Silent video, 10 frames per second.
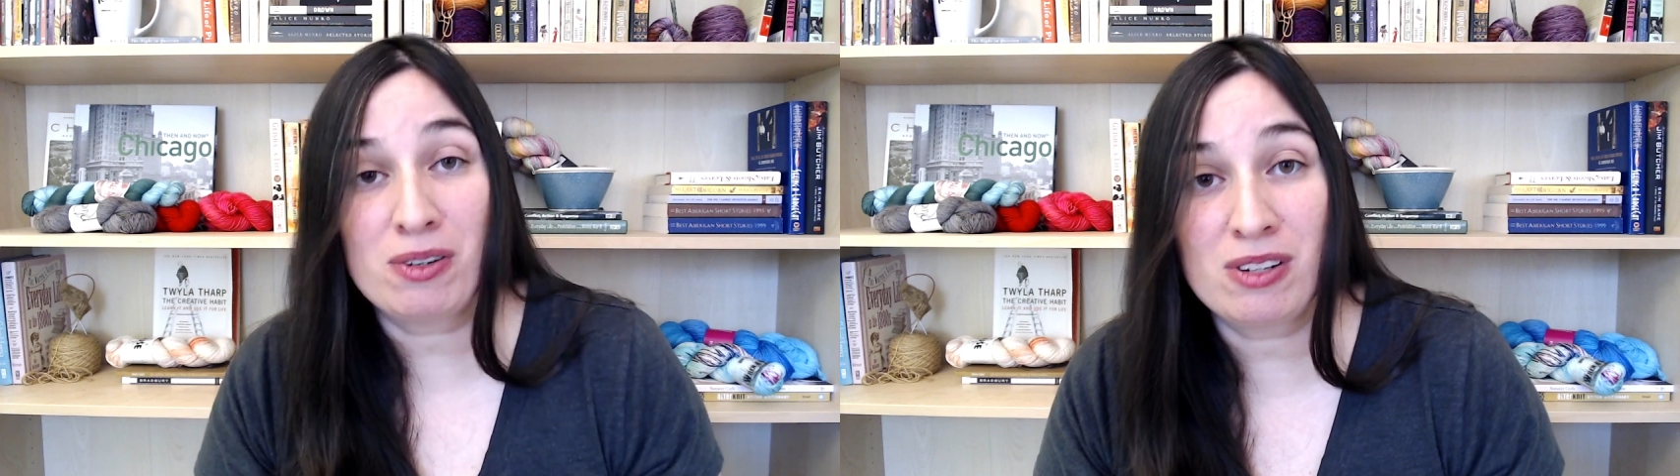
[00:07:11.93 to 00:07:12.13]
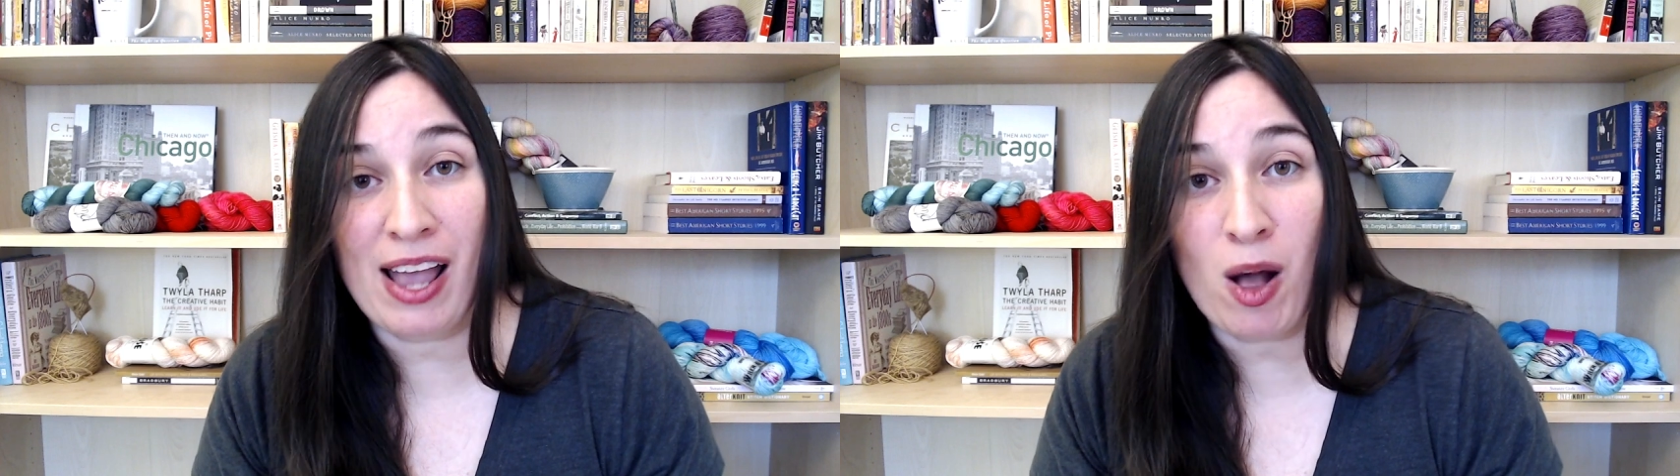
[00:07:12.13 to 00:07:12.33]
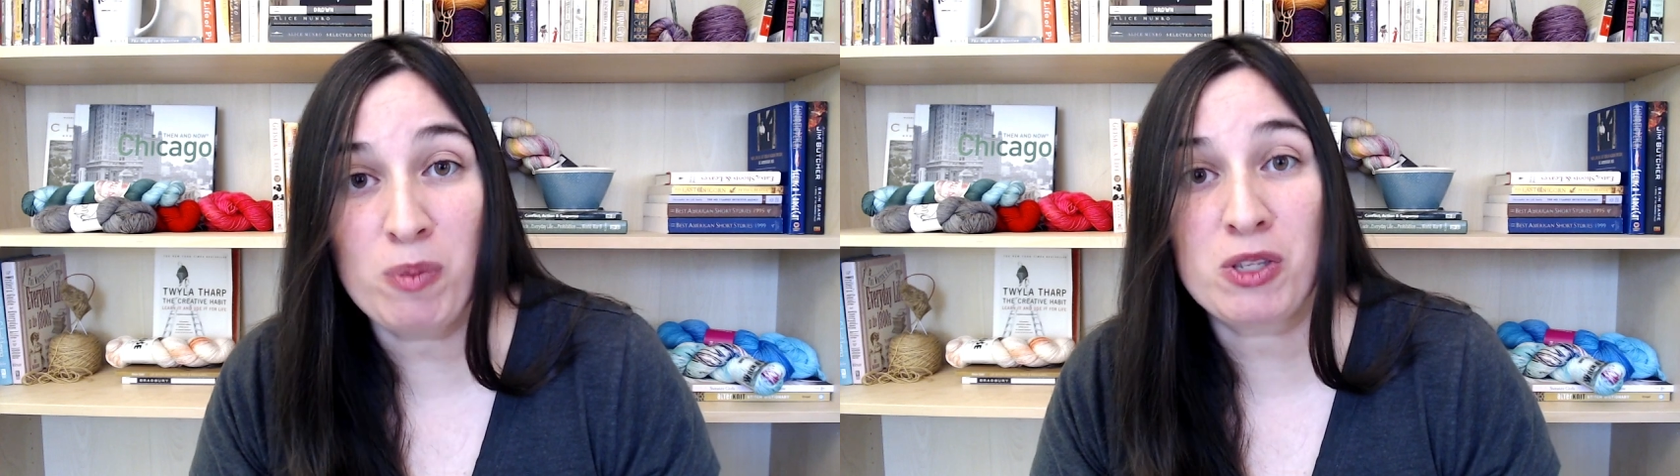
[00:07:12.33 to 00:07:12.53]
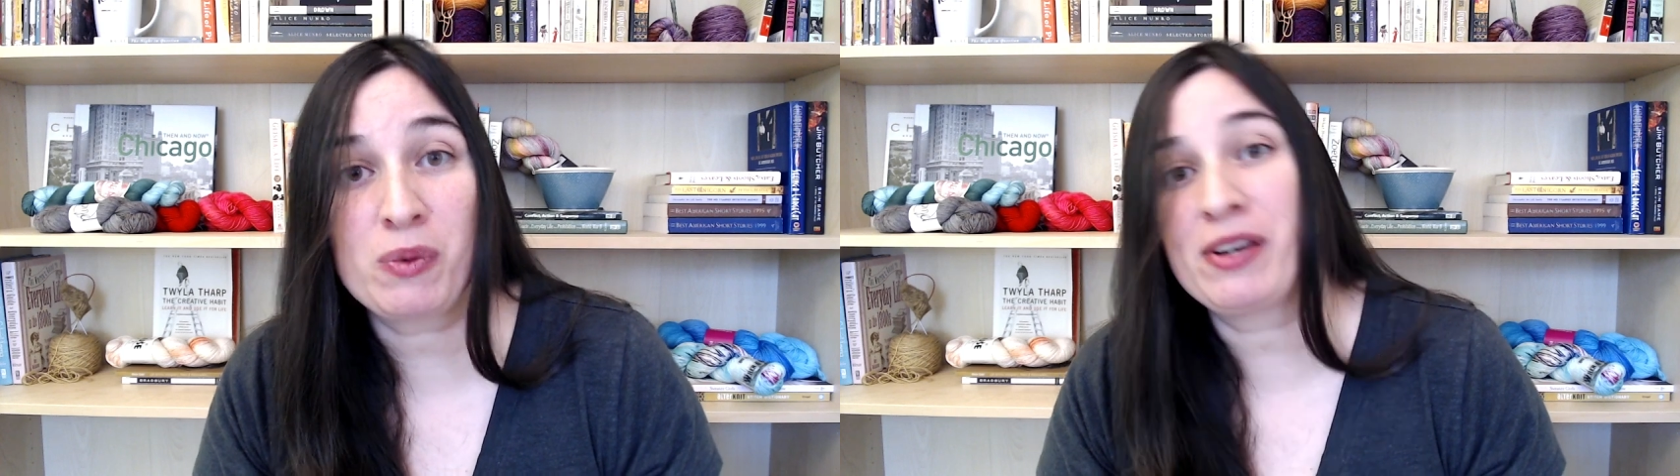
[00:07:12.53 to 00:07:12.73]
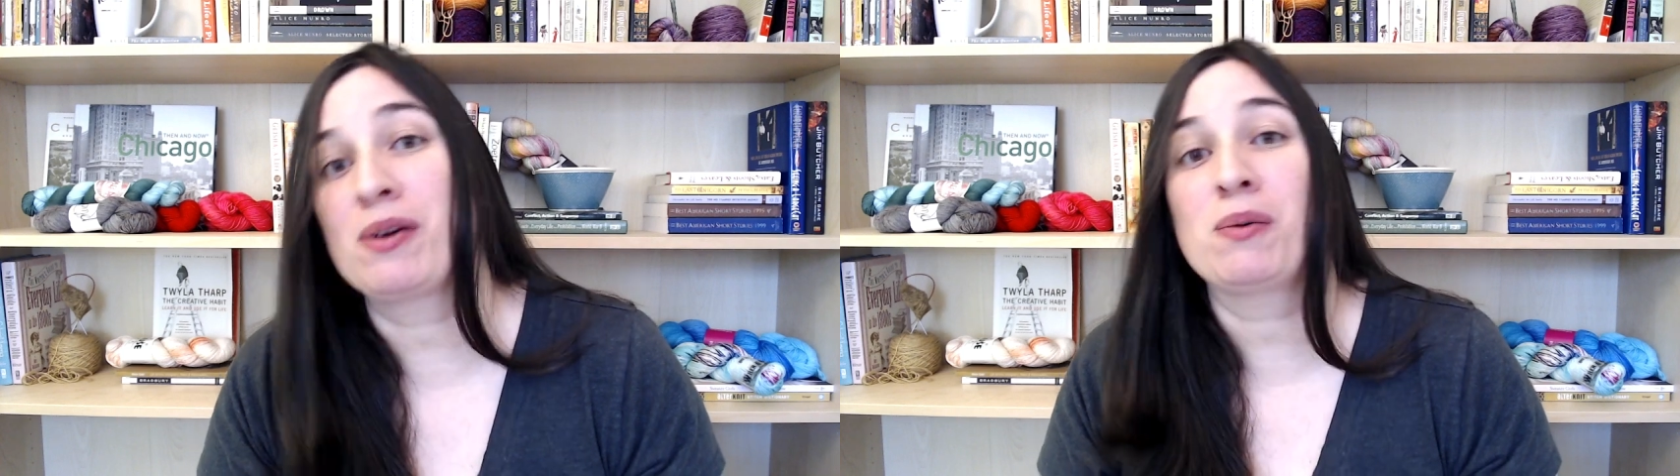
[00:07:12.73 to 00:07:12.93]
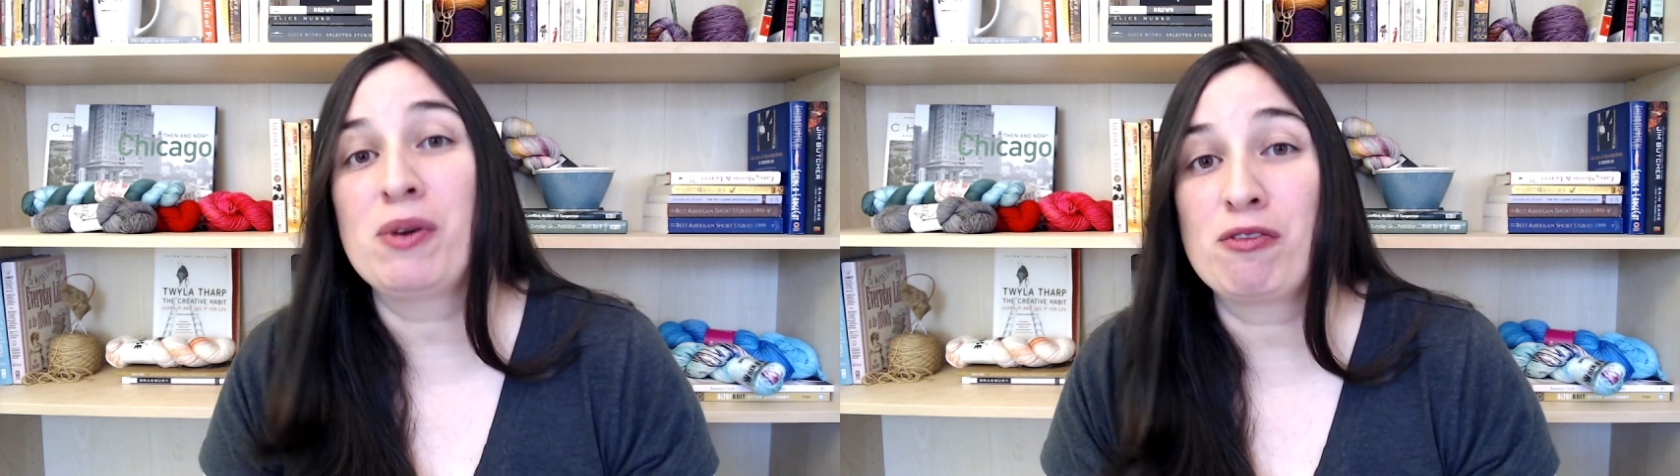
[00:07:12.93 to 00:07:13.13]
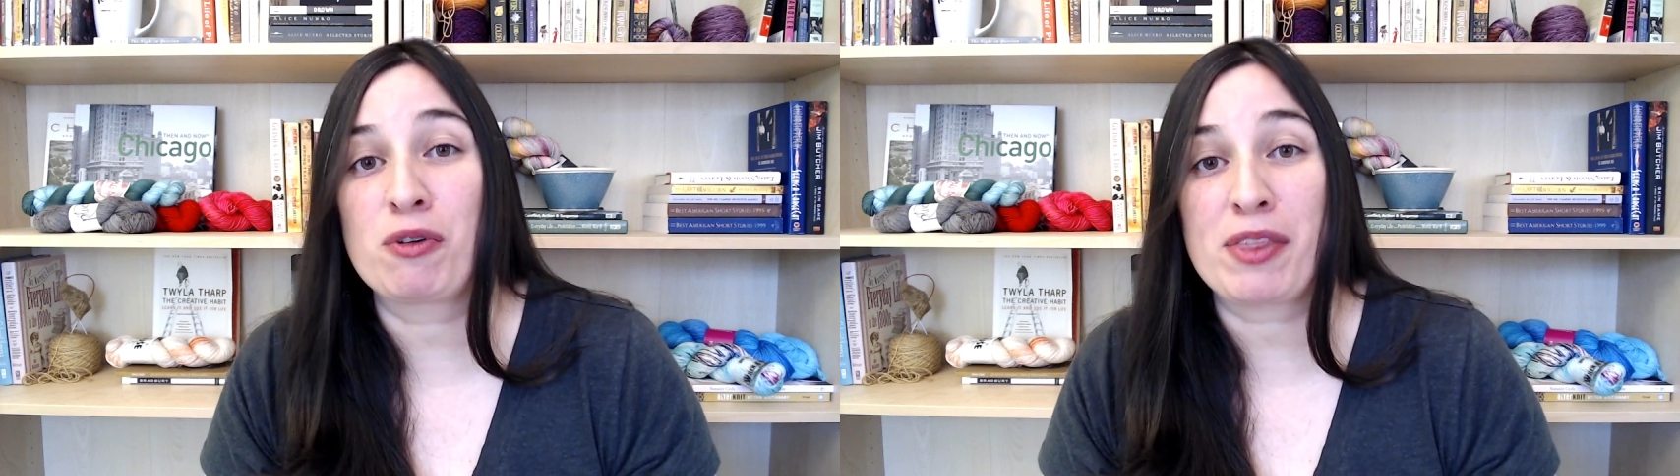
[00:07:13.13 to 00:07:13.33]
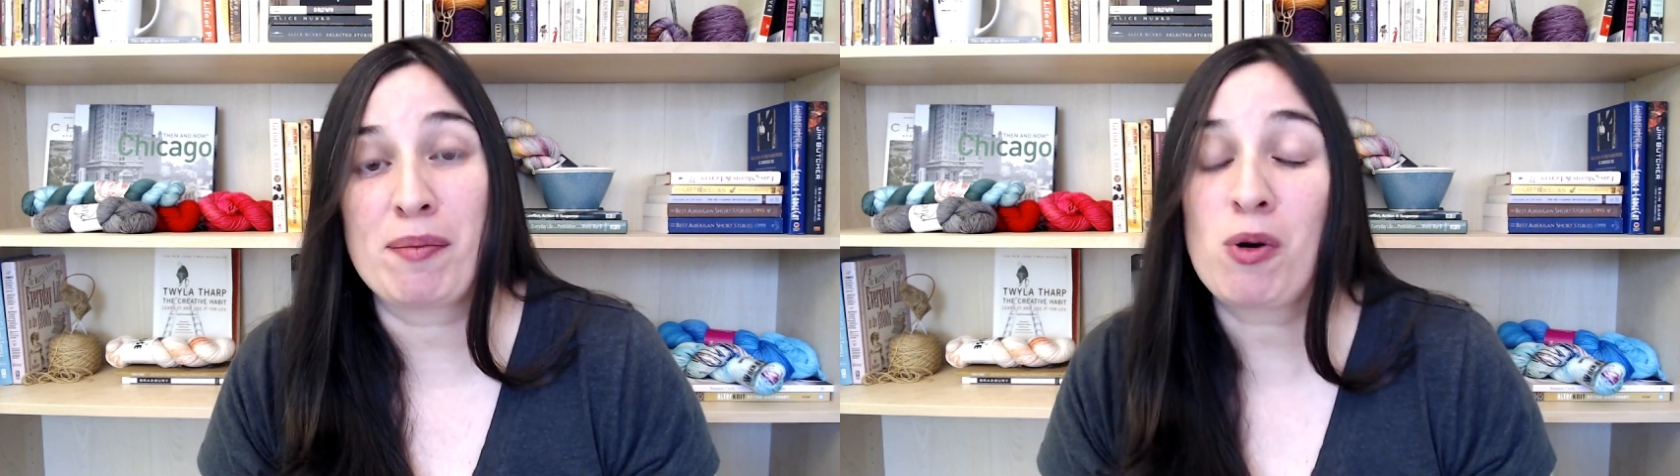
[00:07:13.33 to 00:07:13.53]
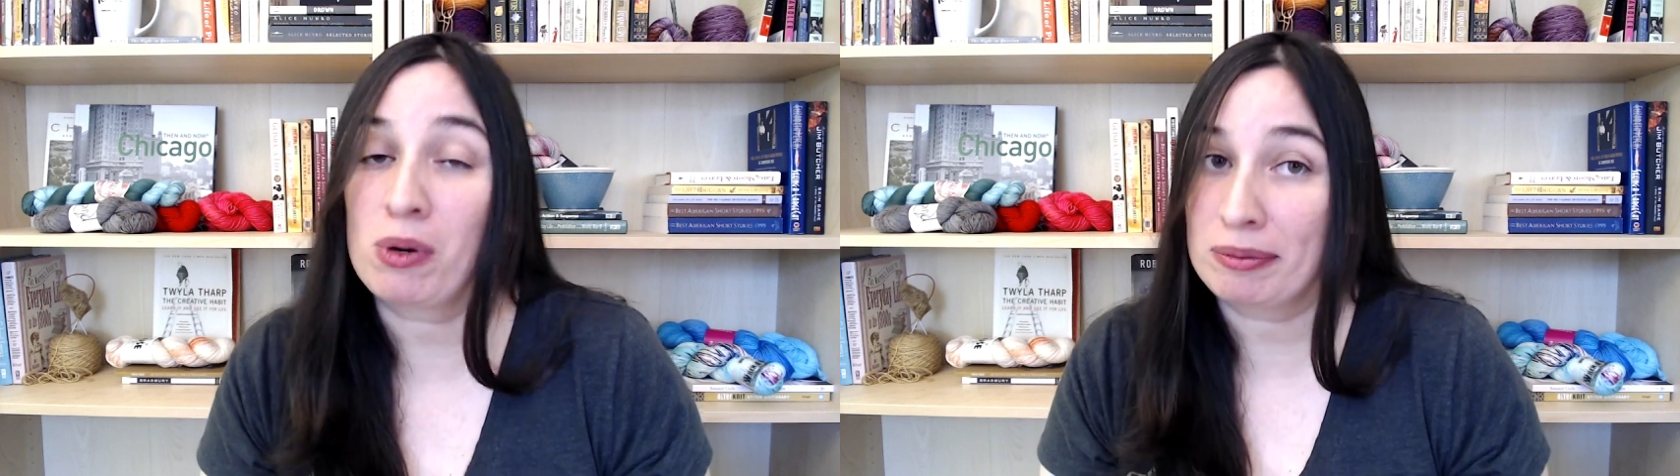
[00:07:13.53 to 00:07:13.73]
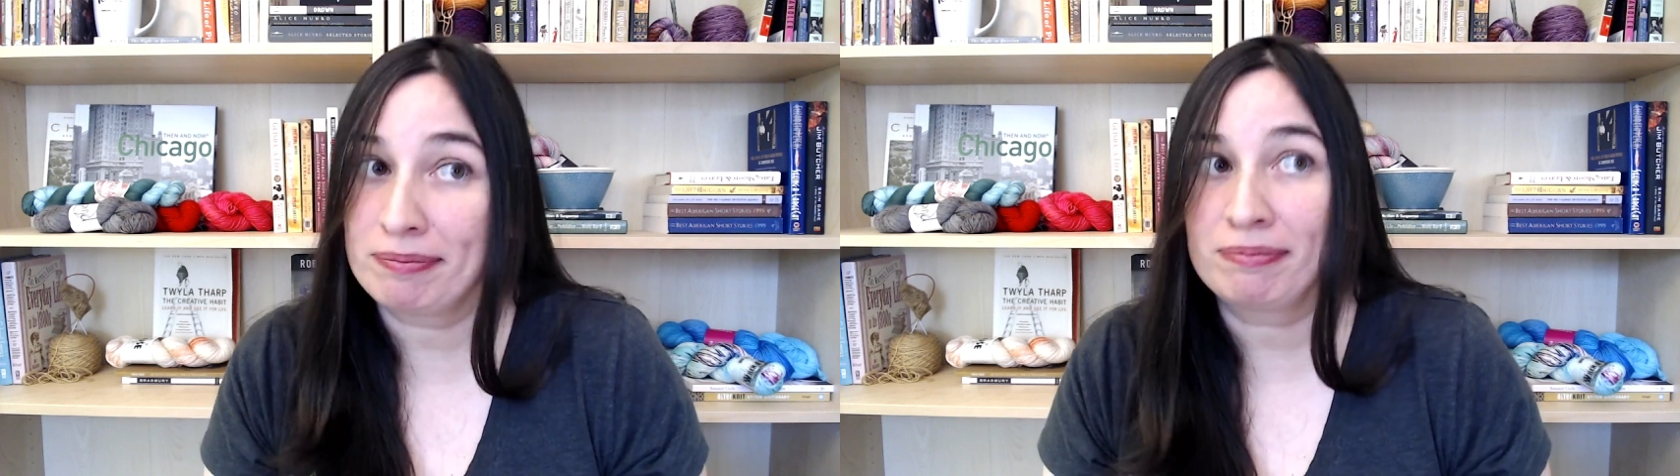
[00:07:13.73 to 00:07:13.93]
helps the reader root for them or